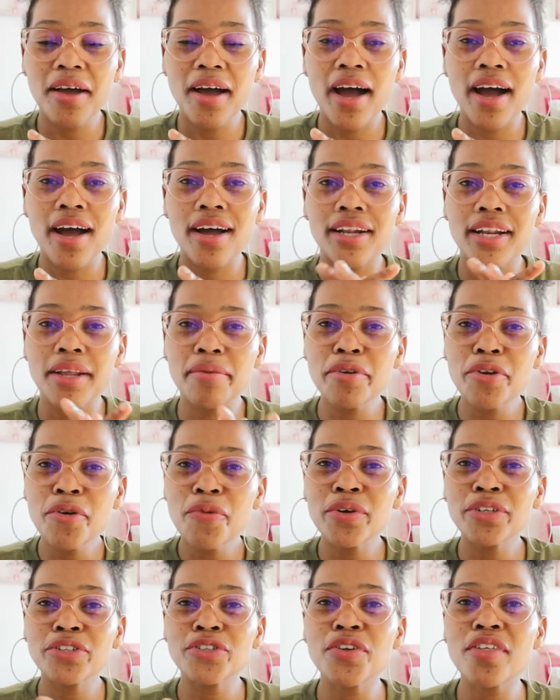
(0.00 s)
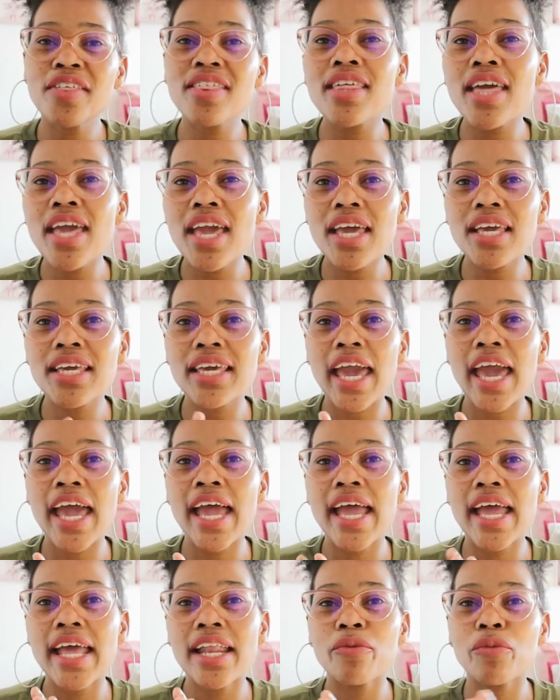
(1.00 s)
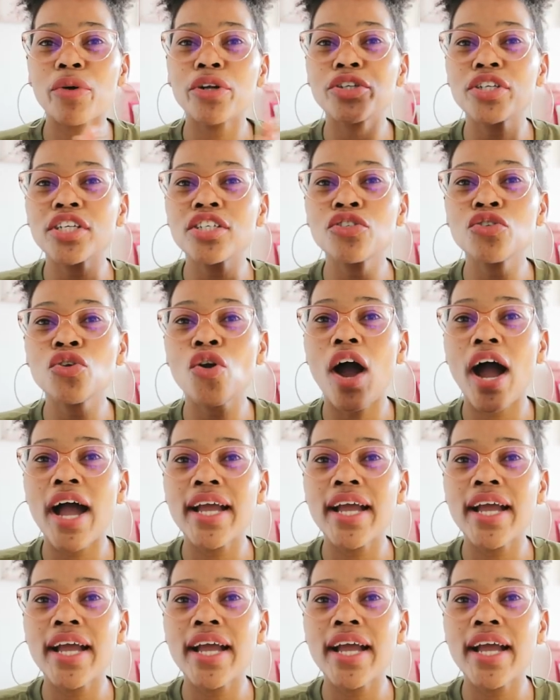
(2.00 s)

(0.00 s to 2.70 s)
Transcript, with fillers: uh, let me know what you think and what is your